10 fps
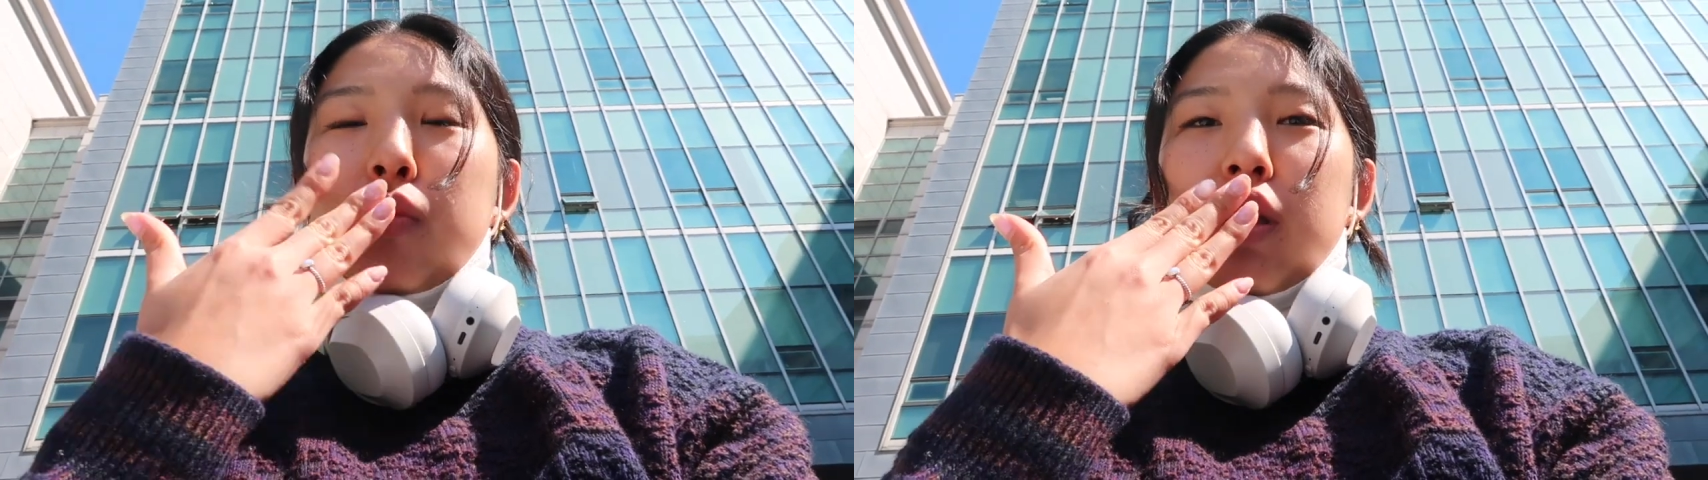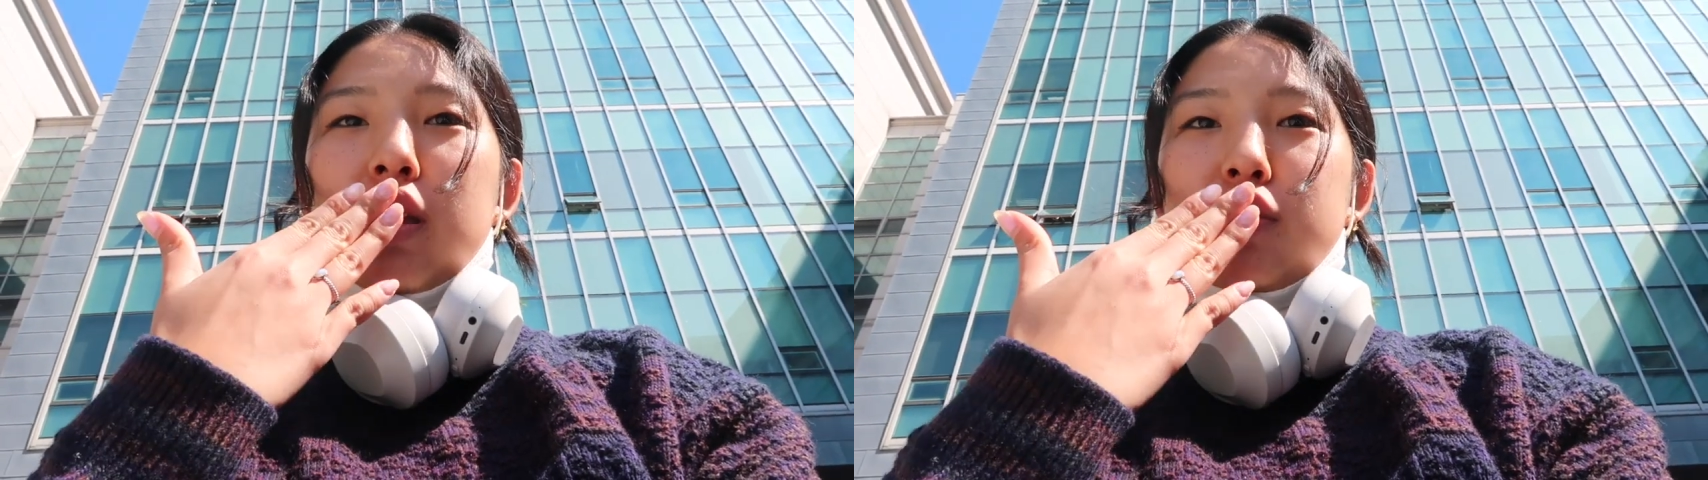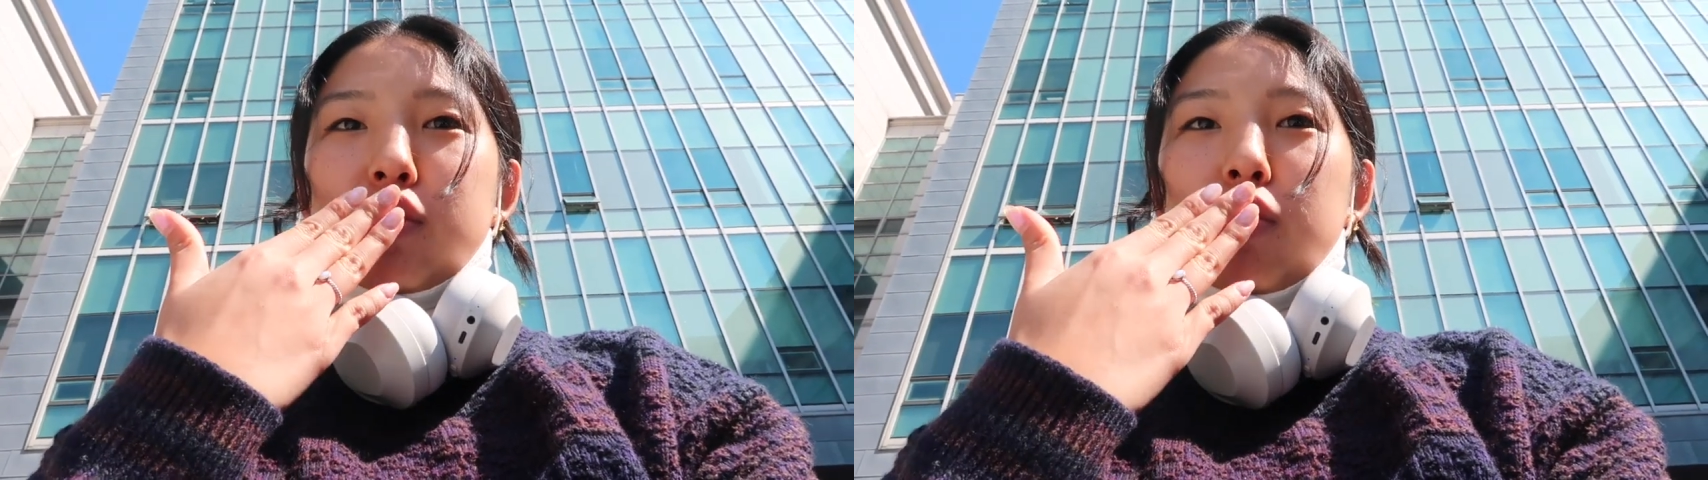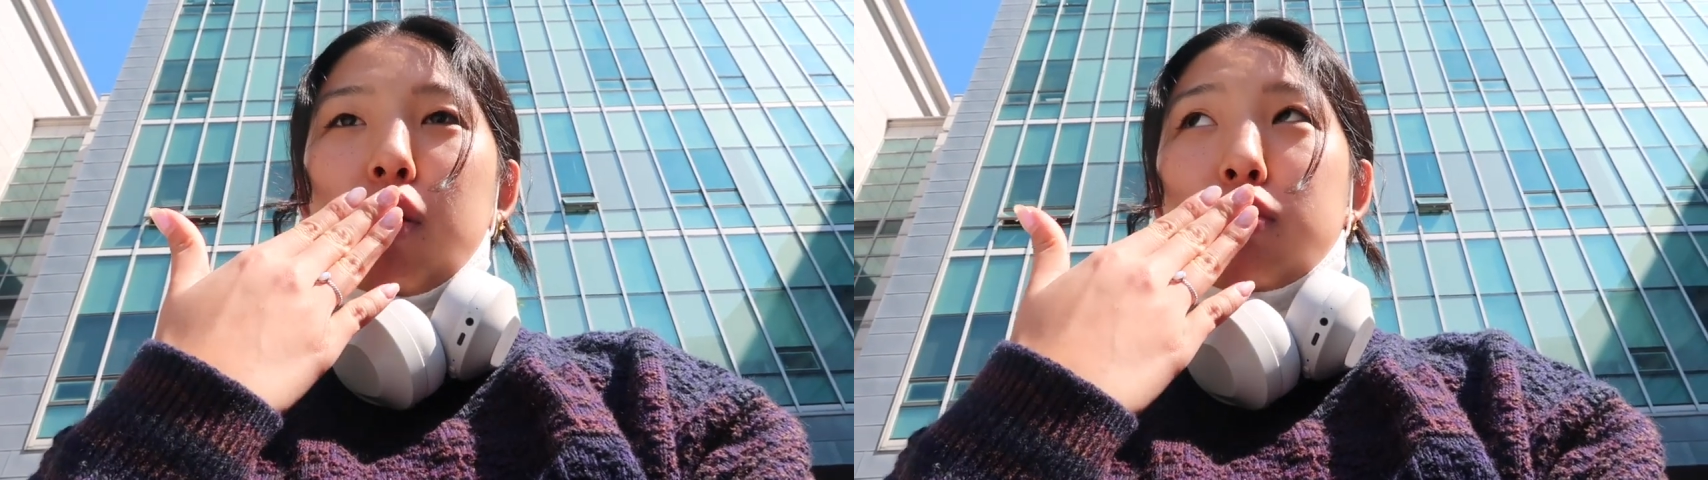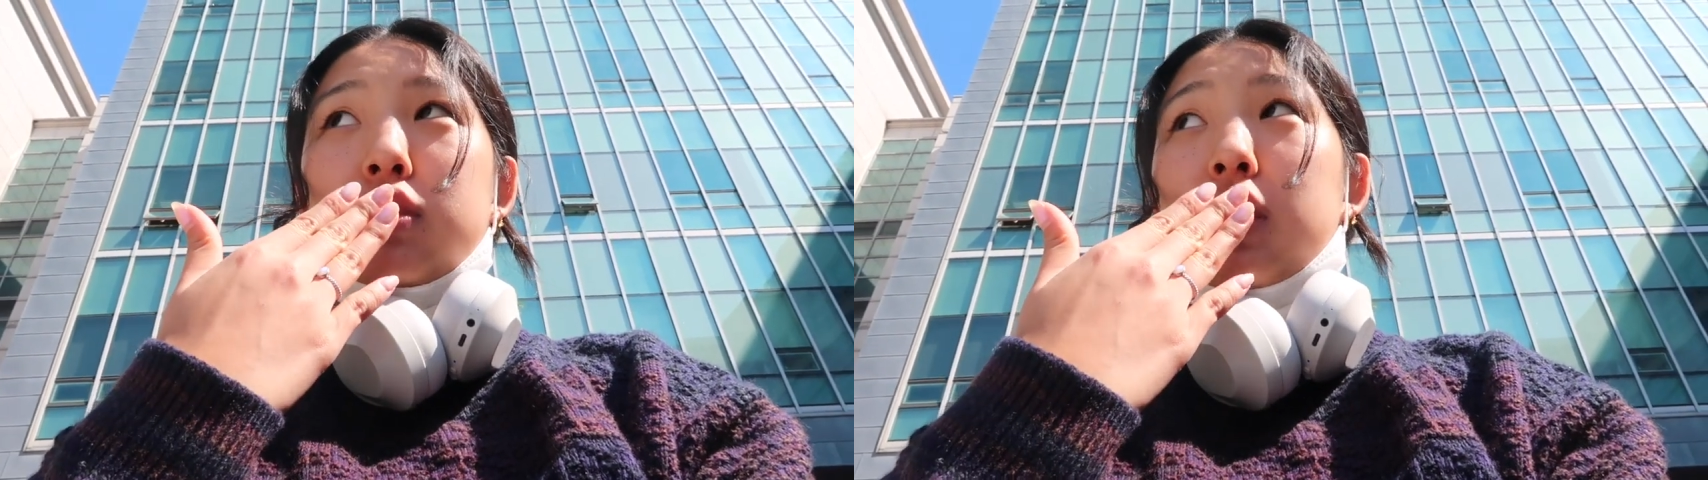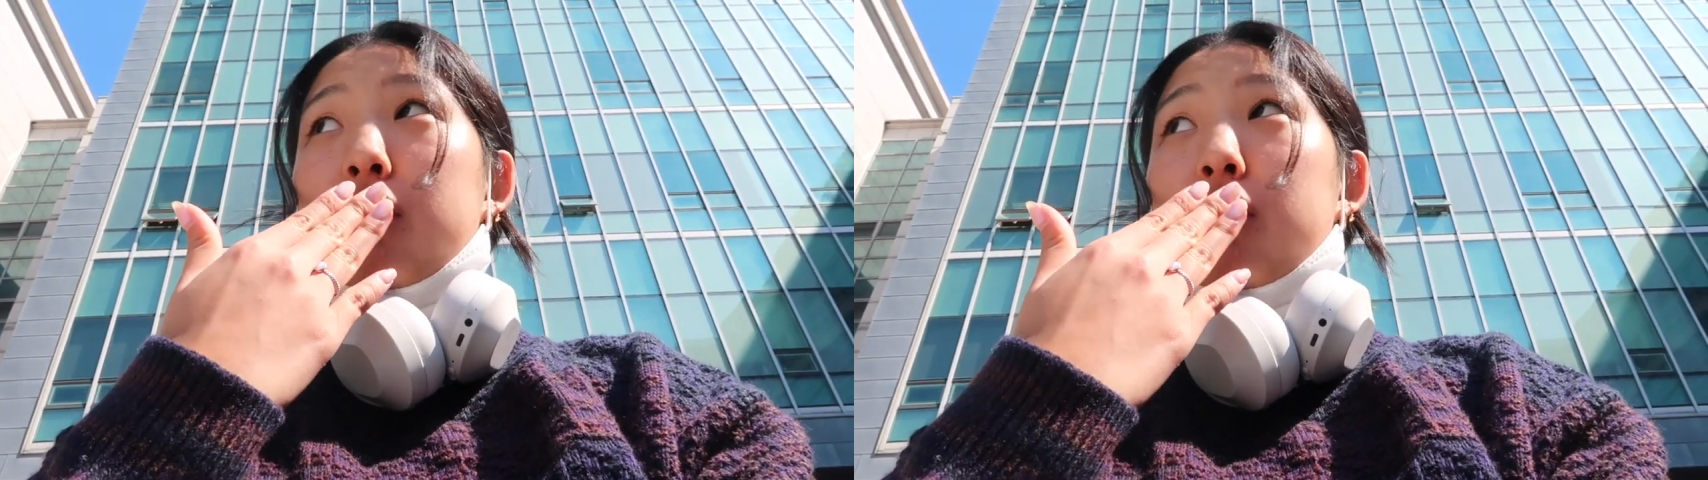what I do almost